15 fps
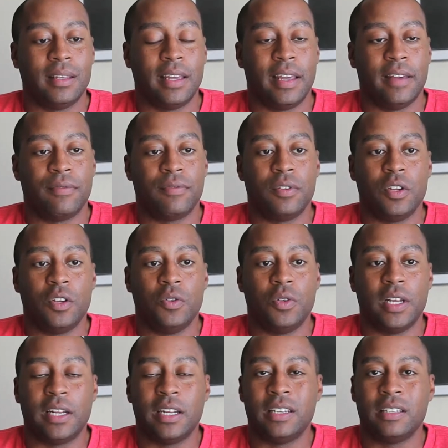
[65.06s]
if you
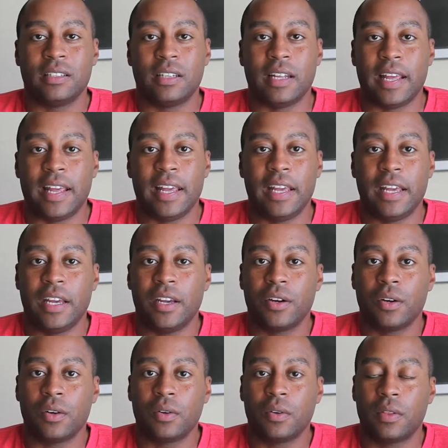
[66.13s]
didn't
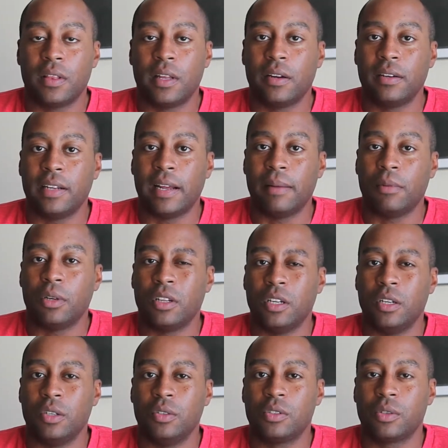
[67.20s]
hear their name on the
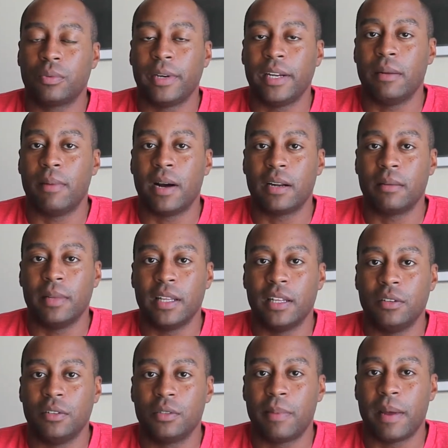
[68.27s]
news or read about them in the
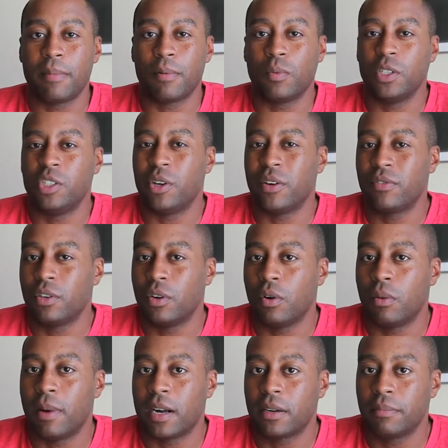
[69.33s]
newspaper, would you ever know
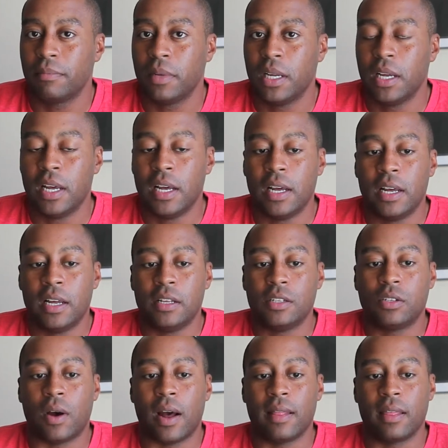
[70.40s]
about them?
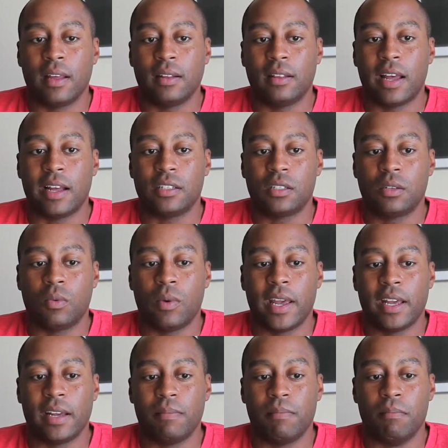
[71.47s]
So I think that's the
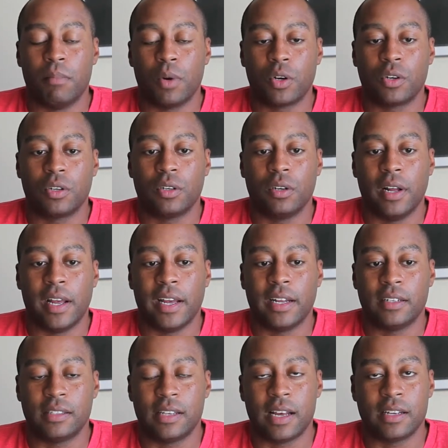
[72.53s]
way murder and
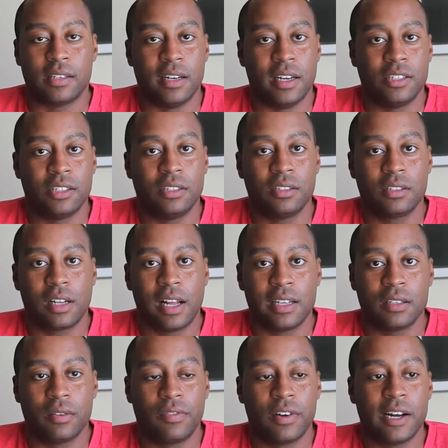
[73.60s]
assassination is
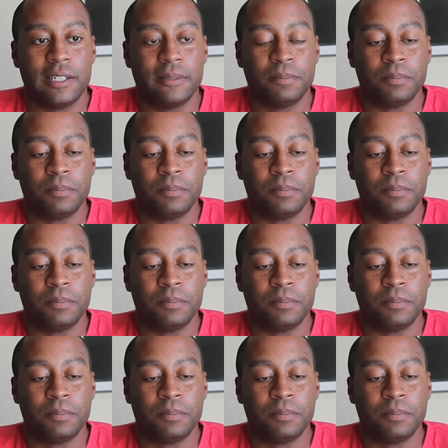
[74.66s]
classified.